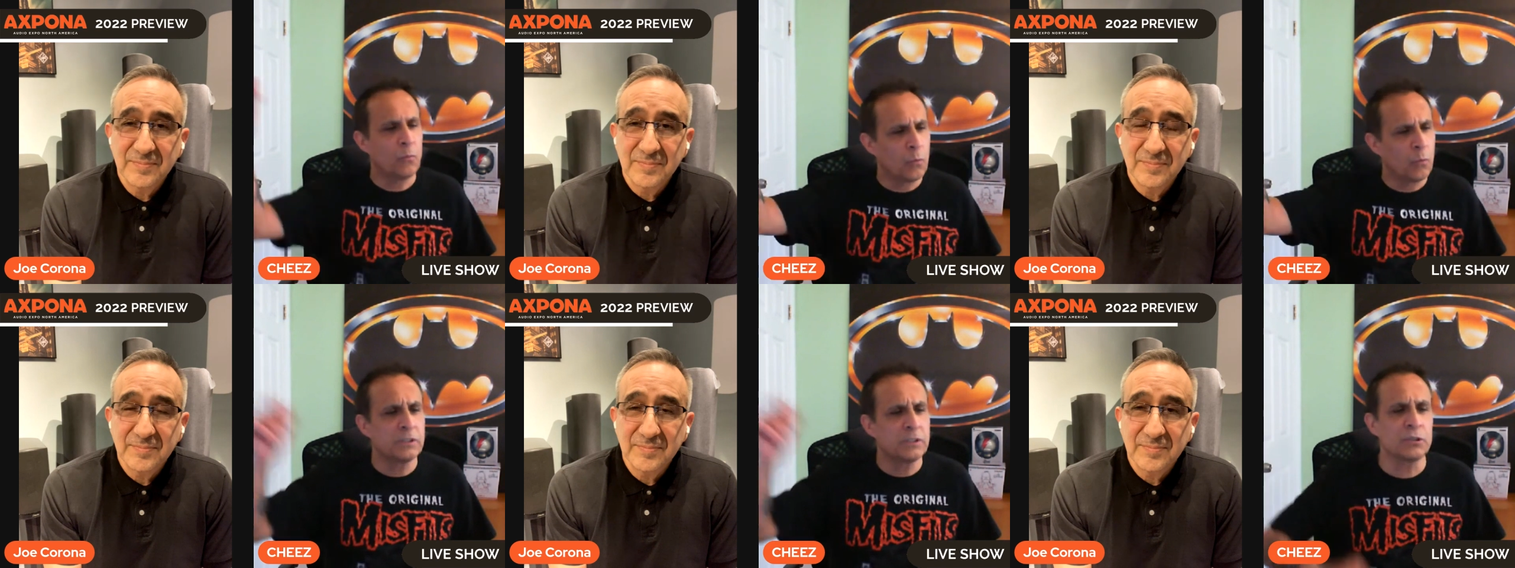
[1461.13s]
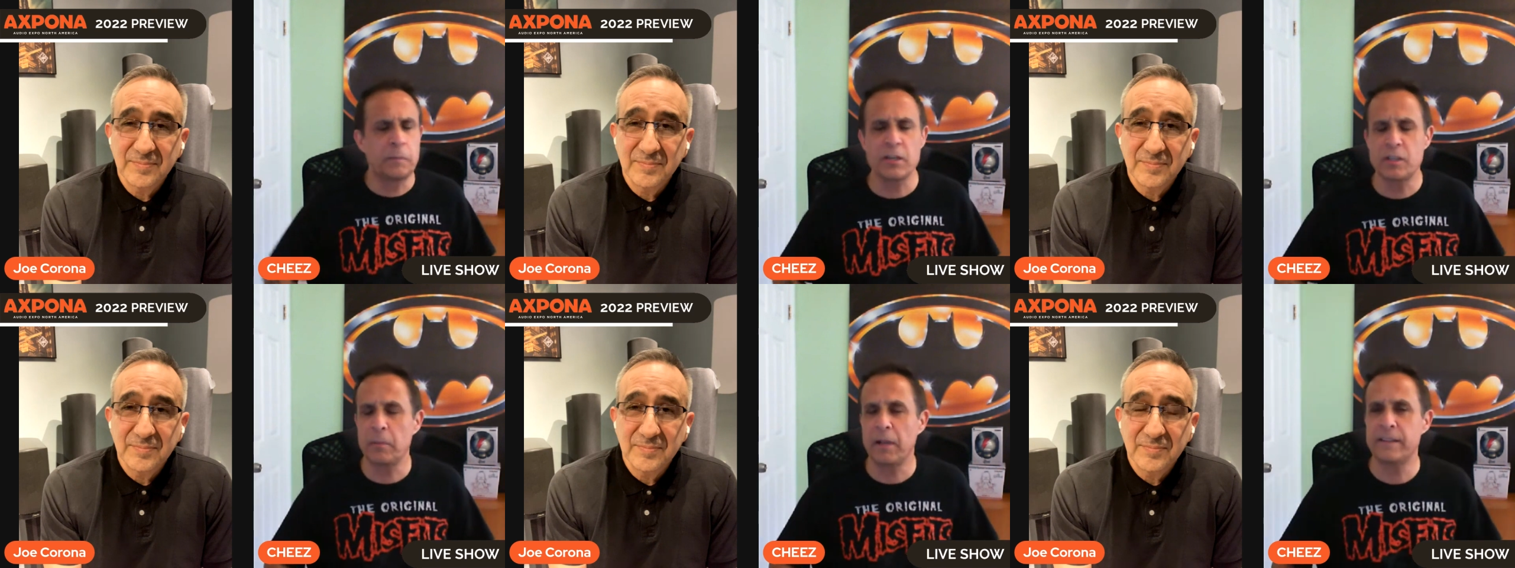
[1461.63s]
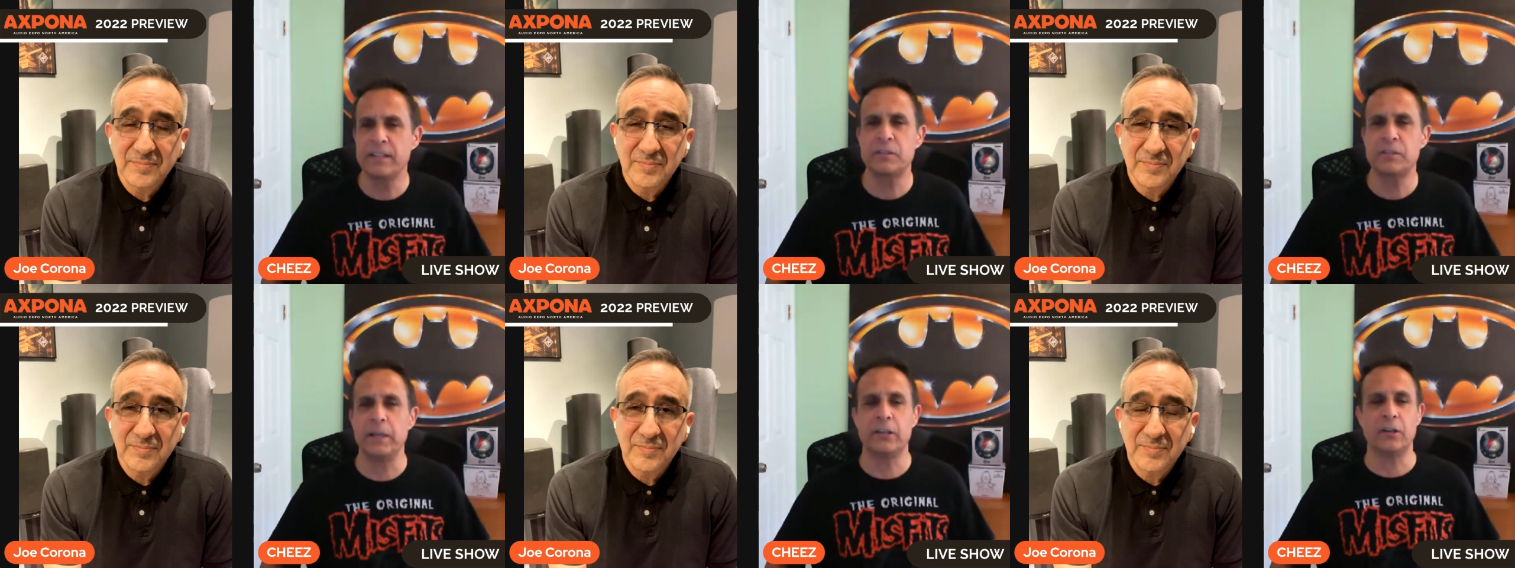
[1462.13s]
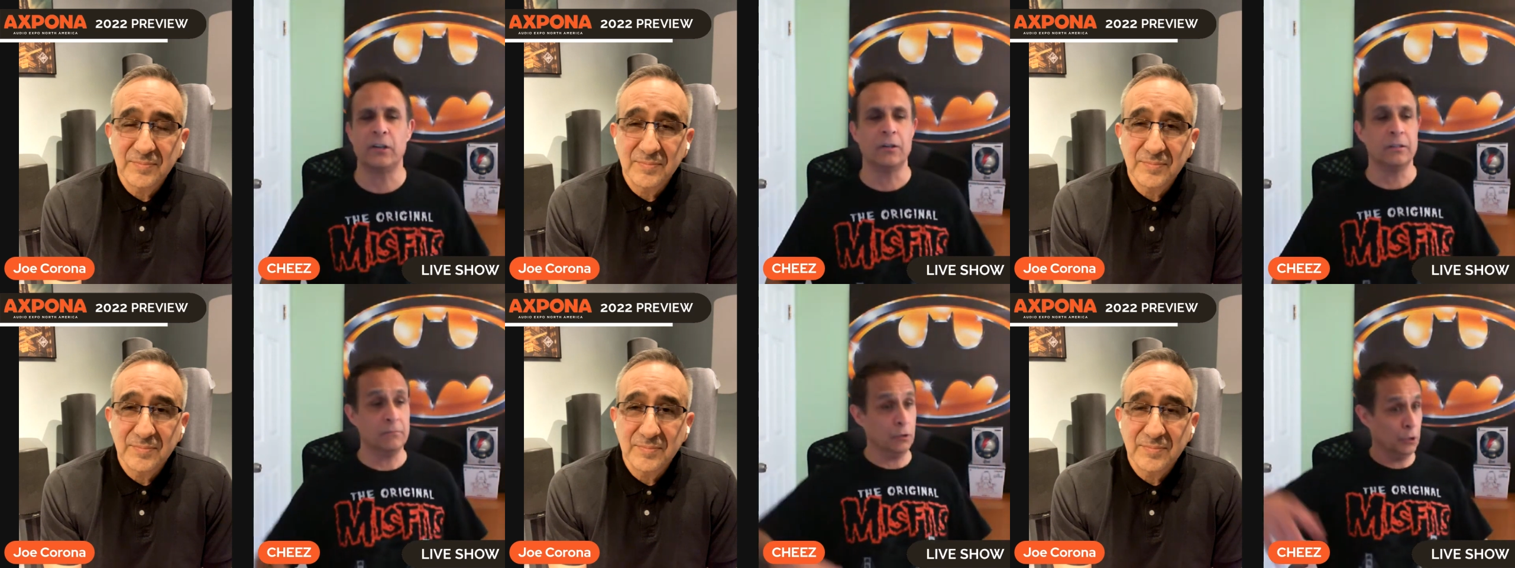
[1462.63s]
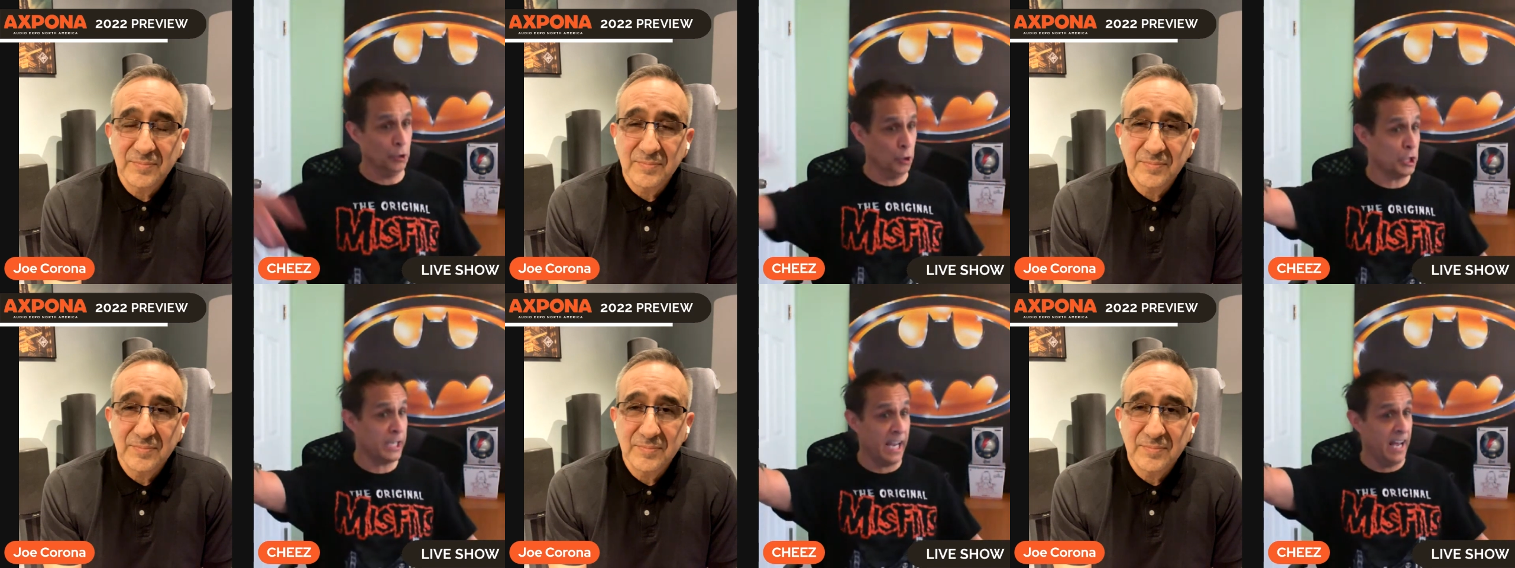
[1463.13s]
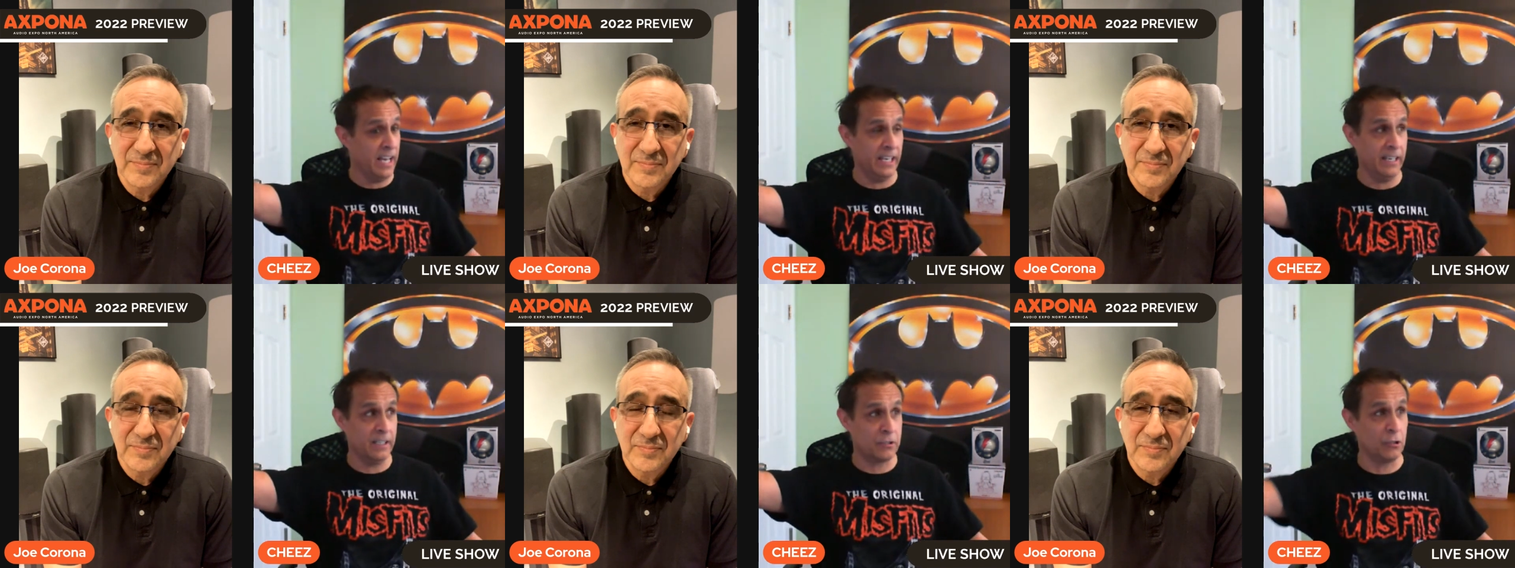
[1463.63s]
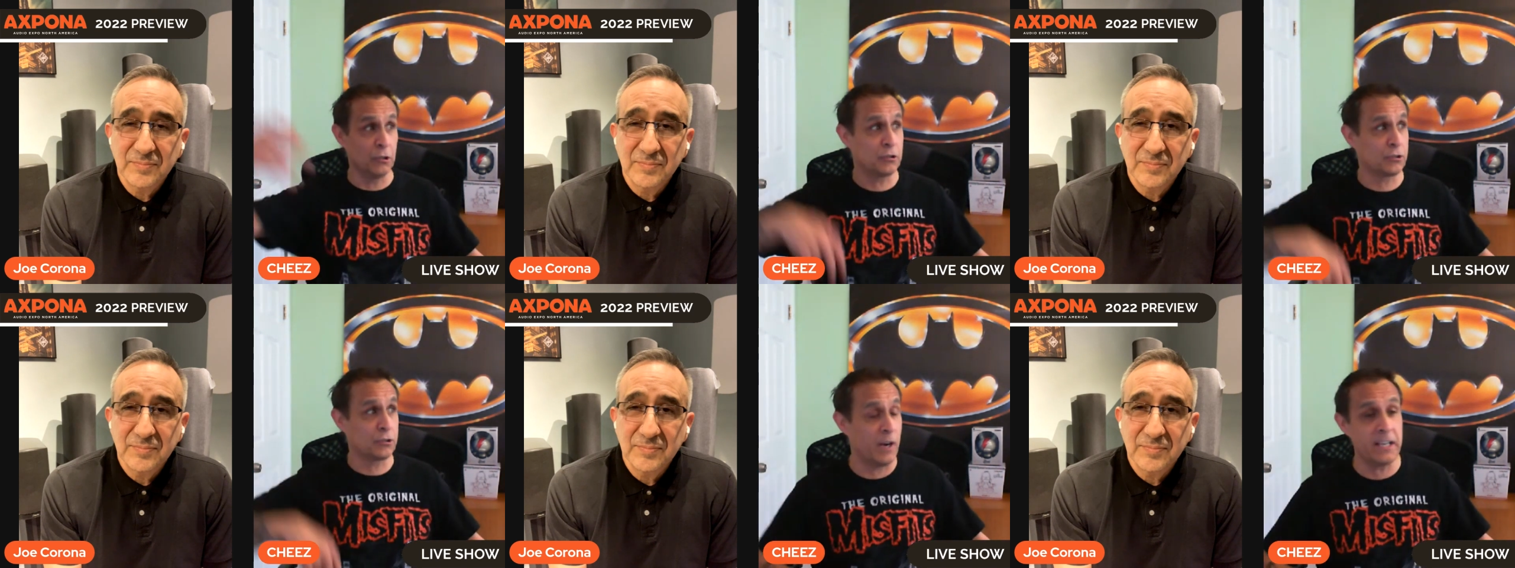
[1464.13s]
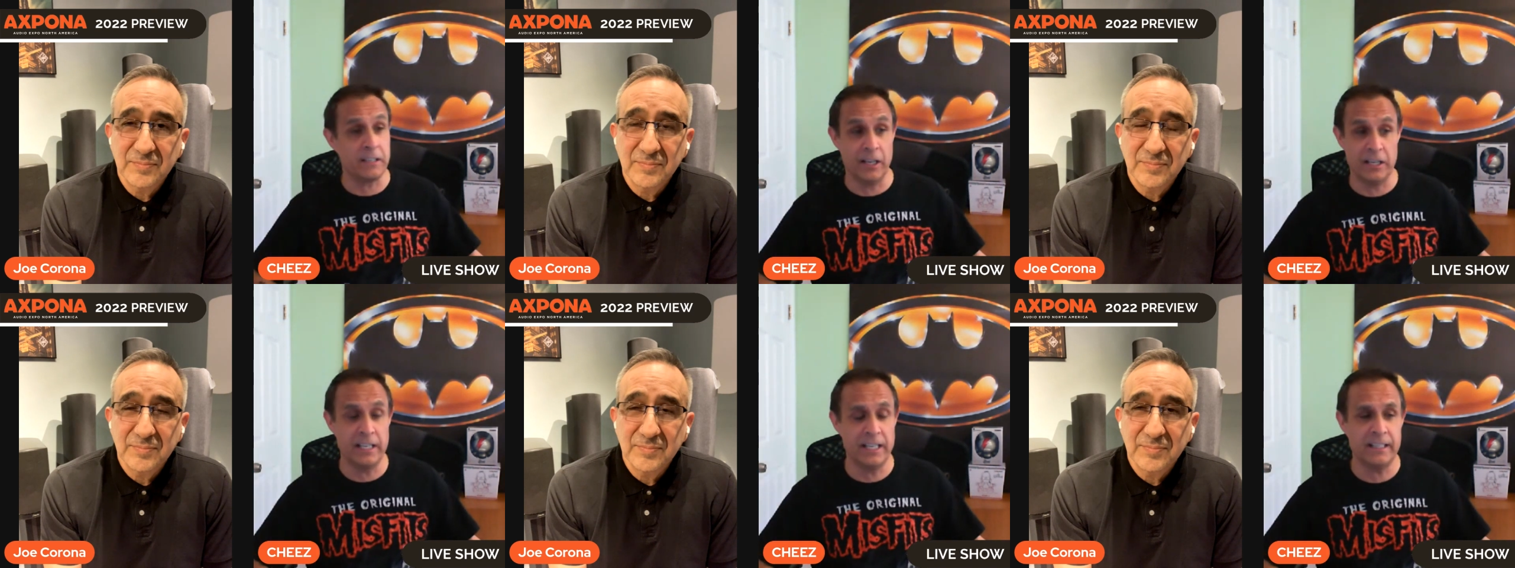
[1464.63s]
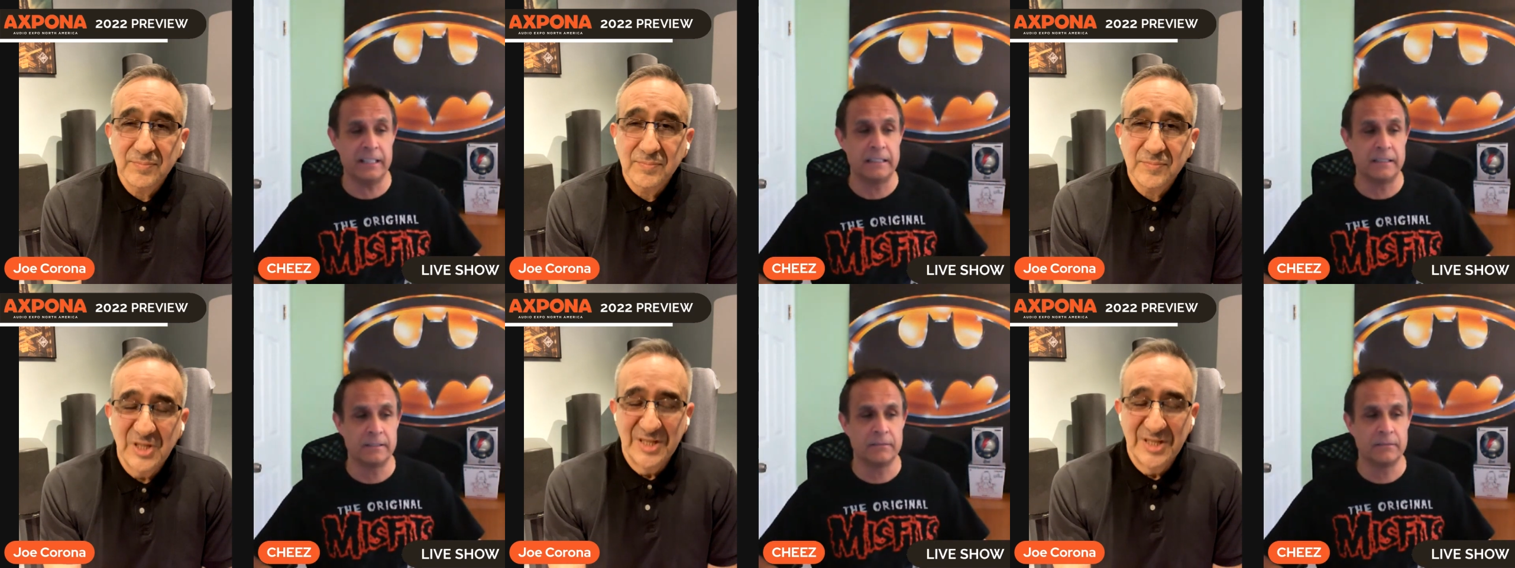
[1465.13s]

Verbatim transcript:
Speaker 1: Well, what's so special about this speaker? look at it. It looks great, doesn't it?